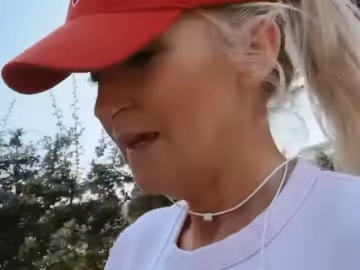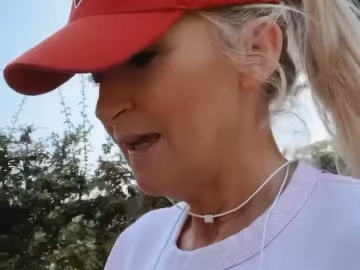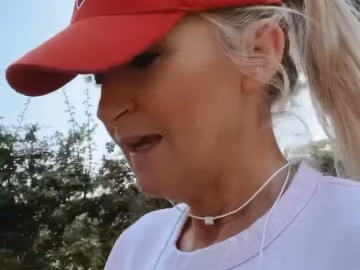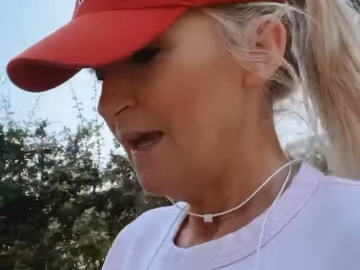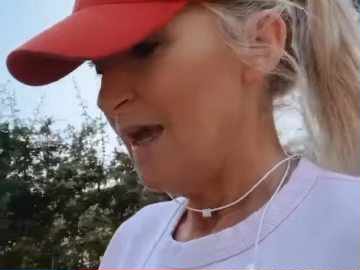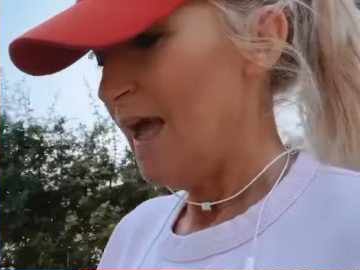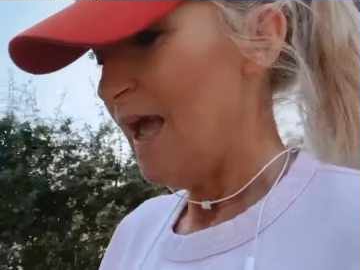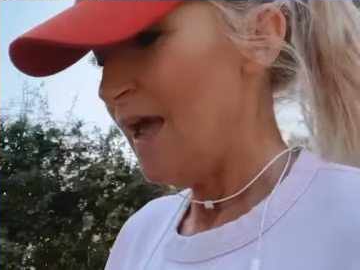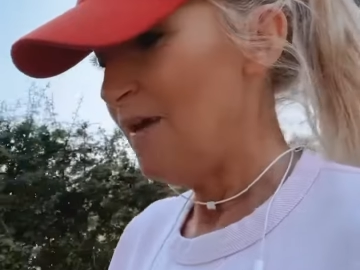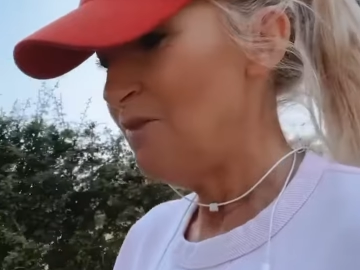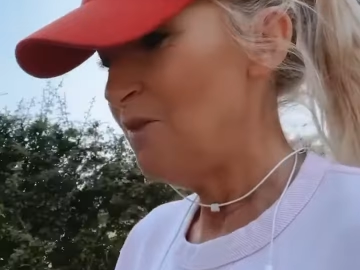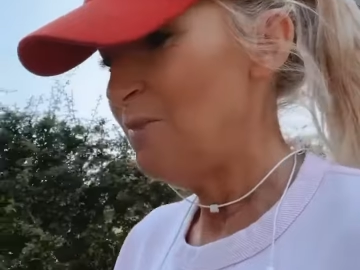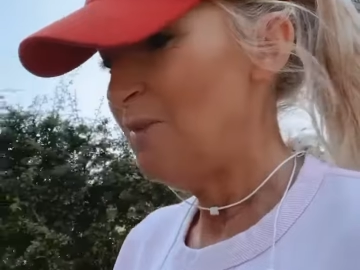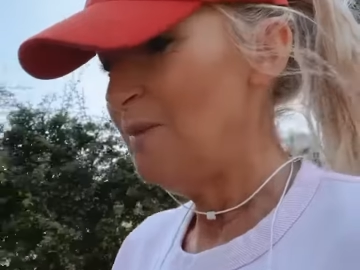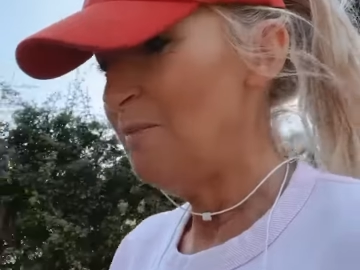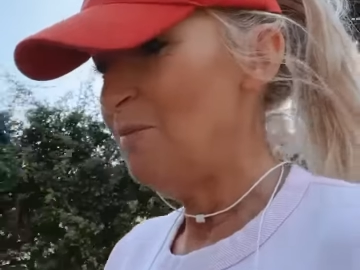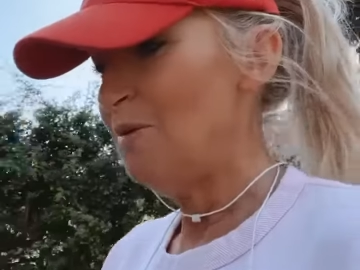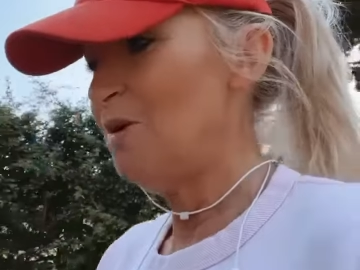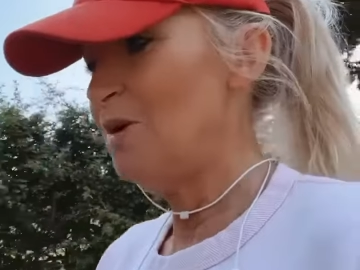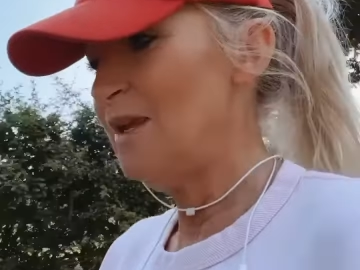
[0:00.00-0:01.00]
Have you been
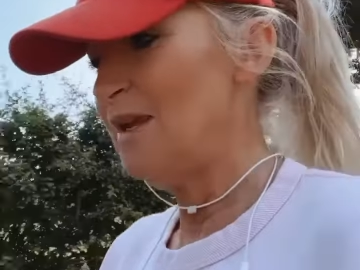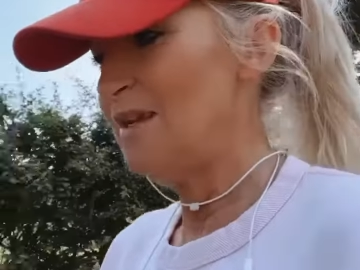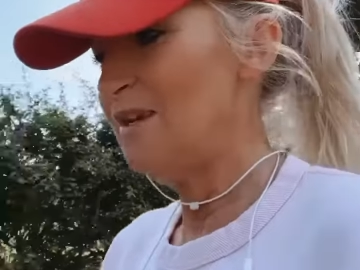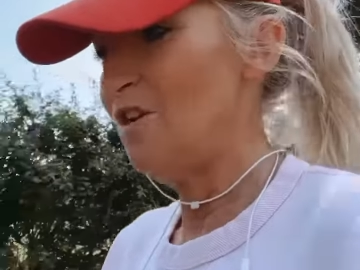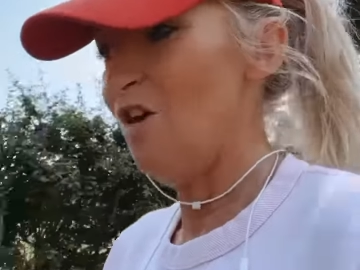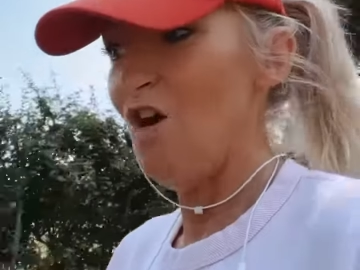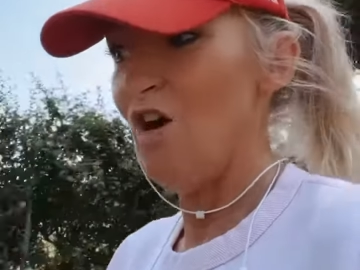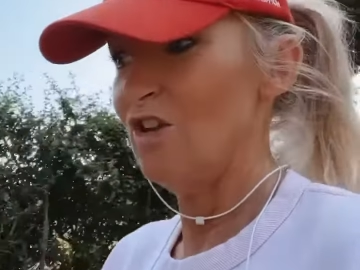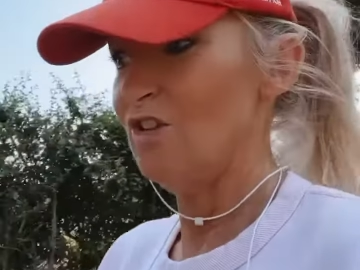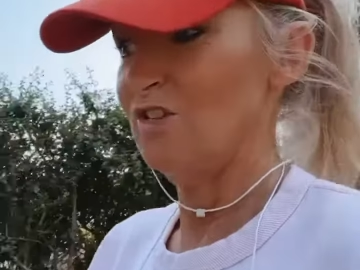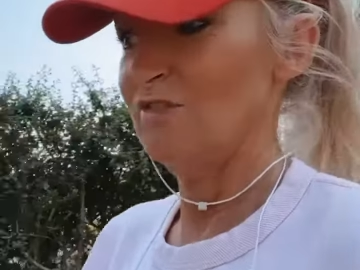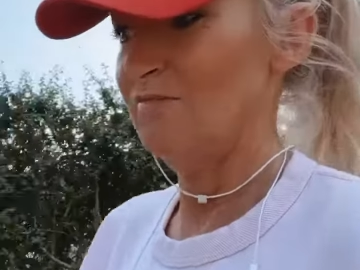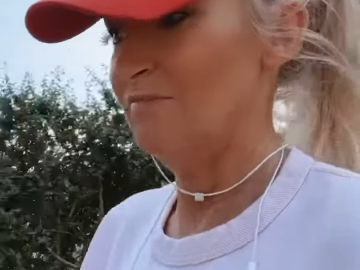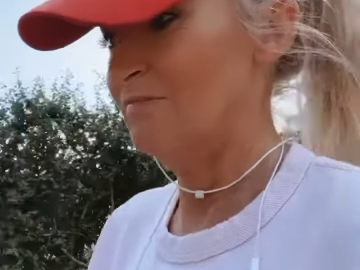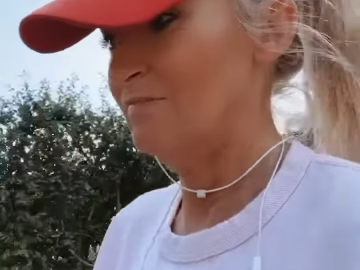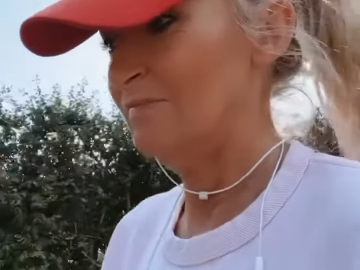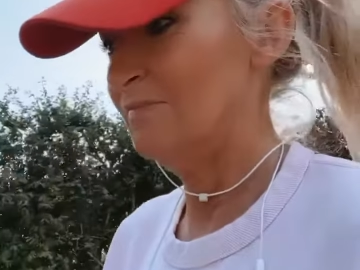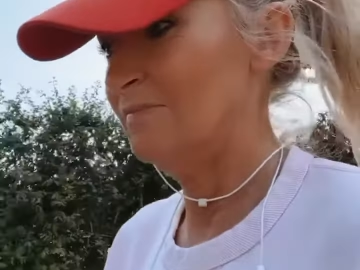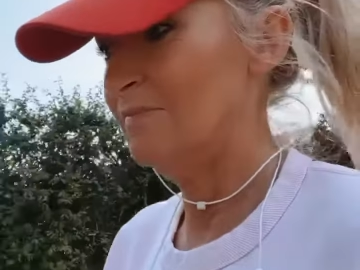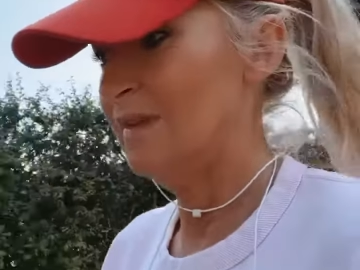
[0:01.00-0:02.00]
putting God?
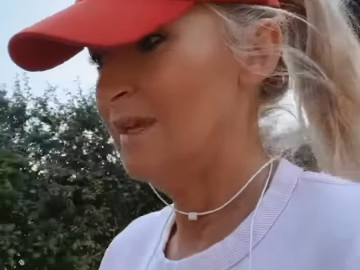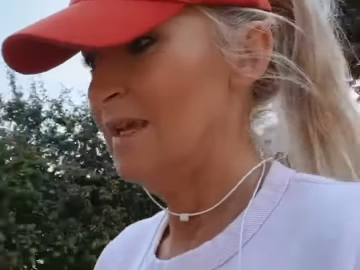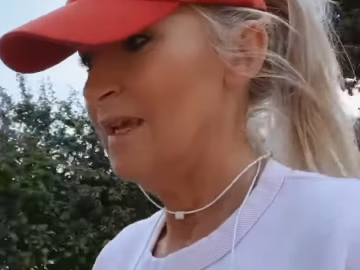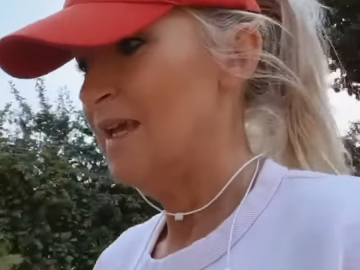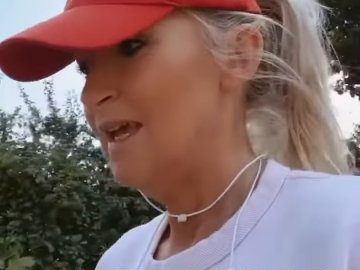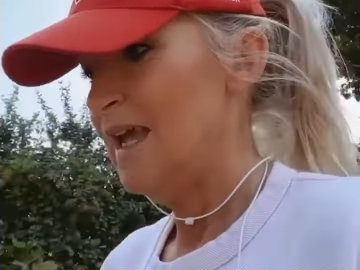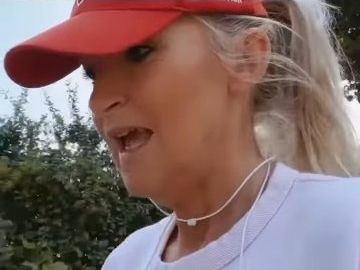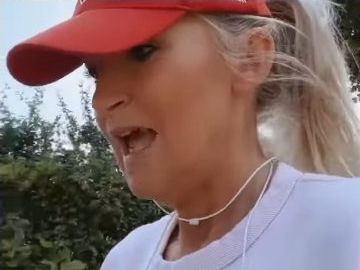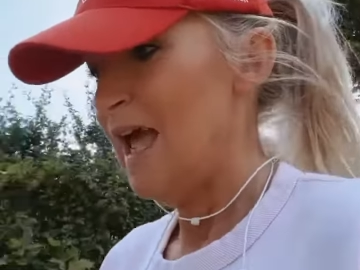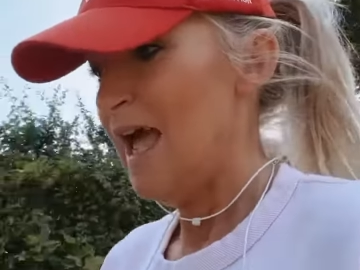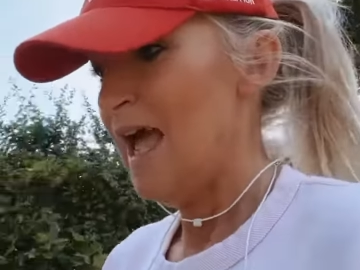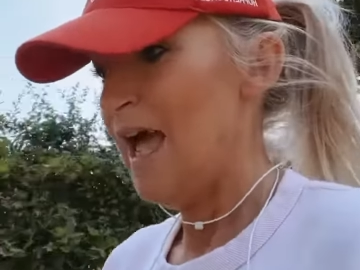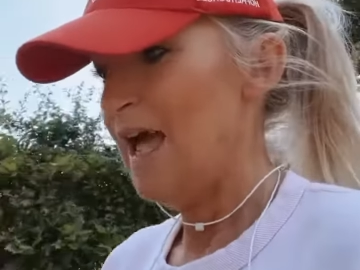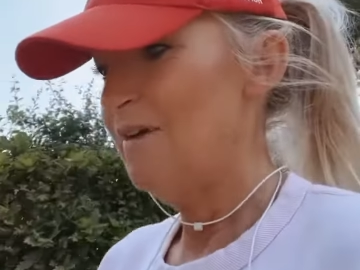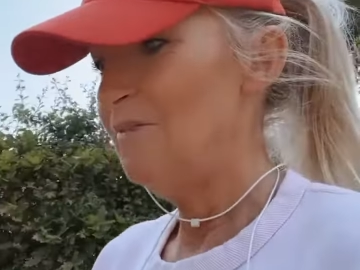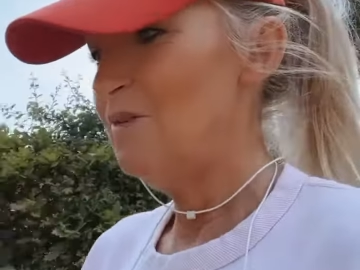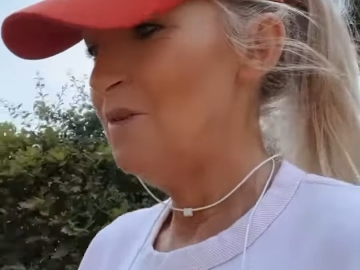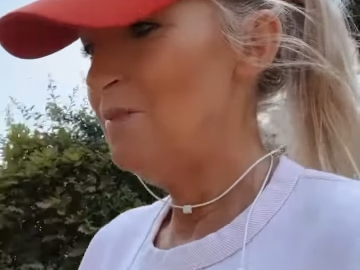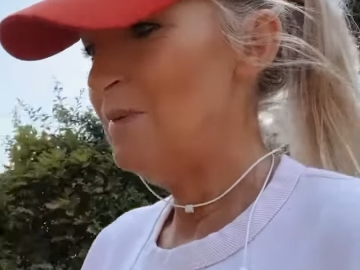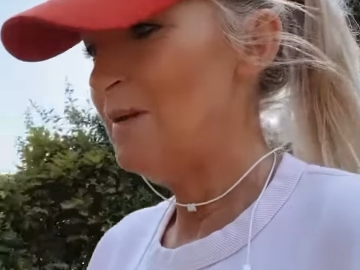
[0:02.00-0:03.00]
Have
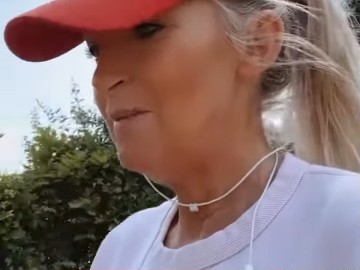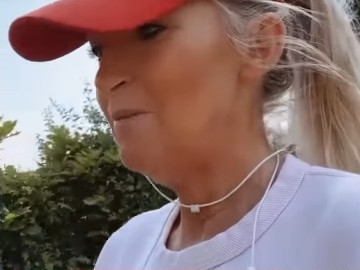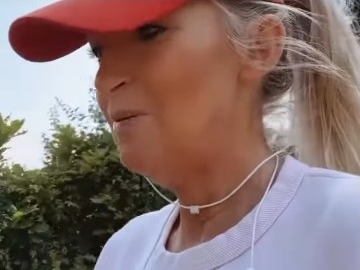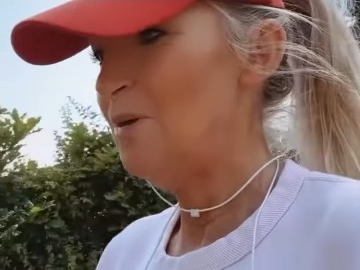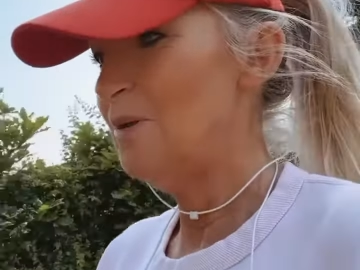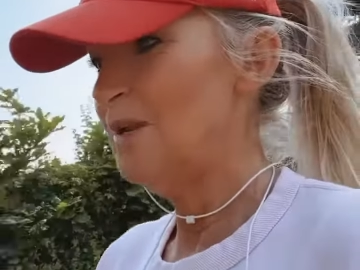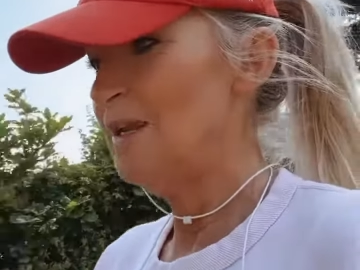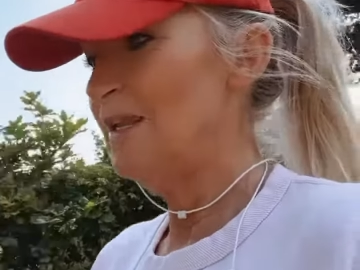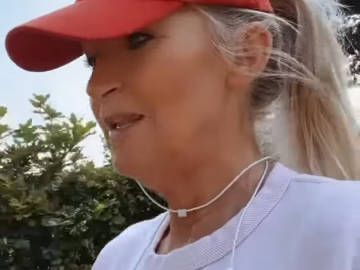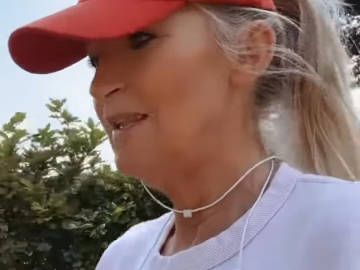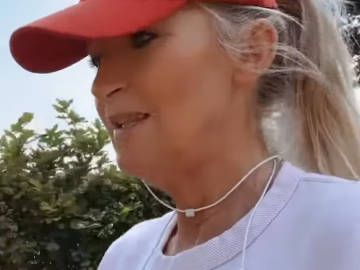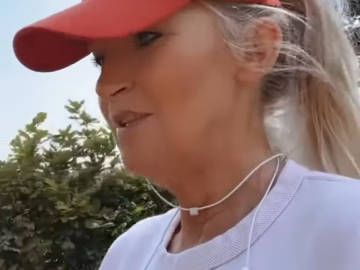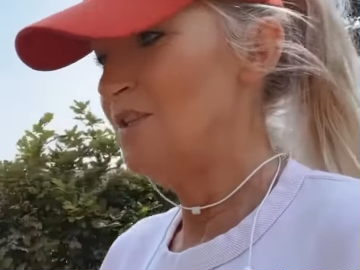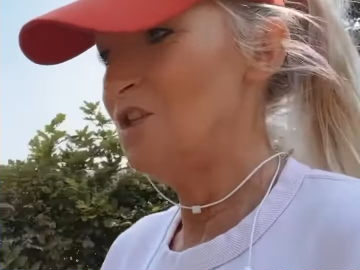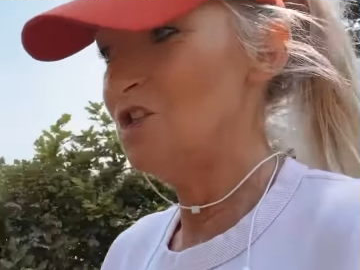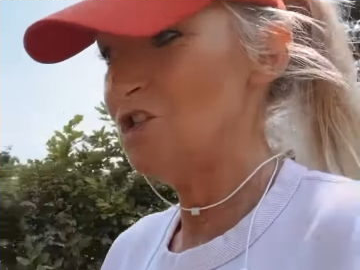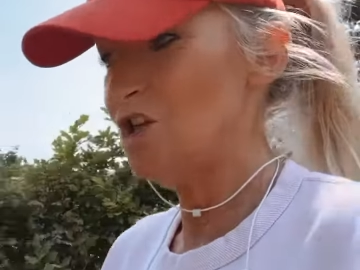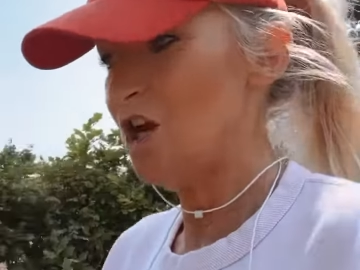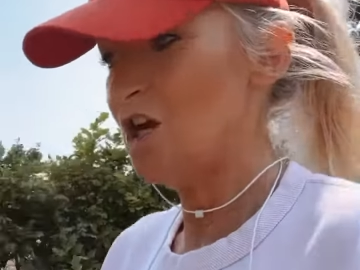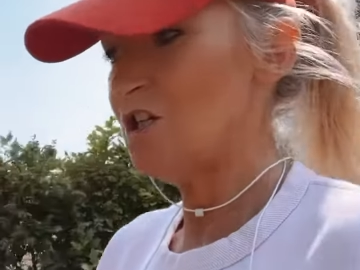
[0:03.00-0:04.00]
you been putting the
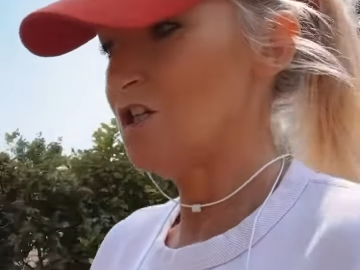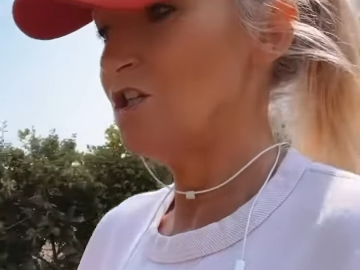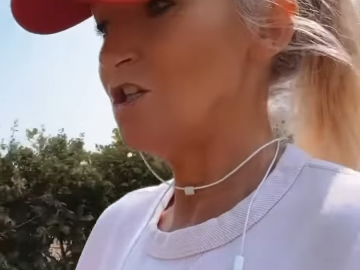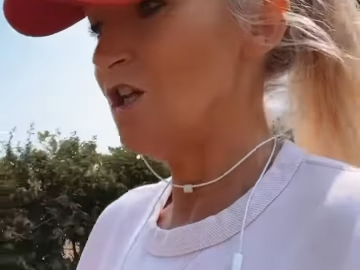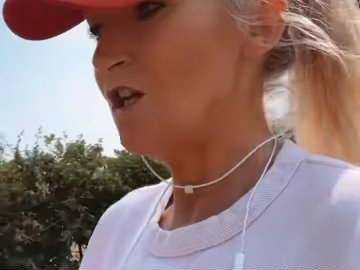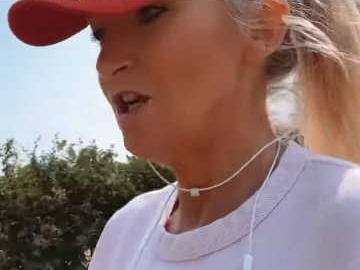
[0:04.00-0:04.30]
church?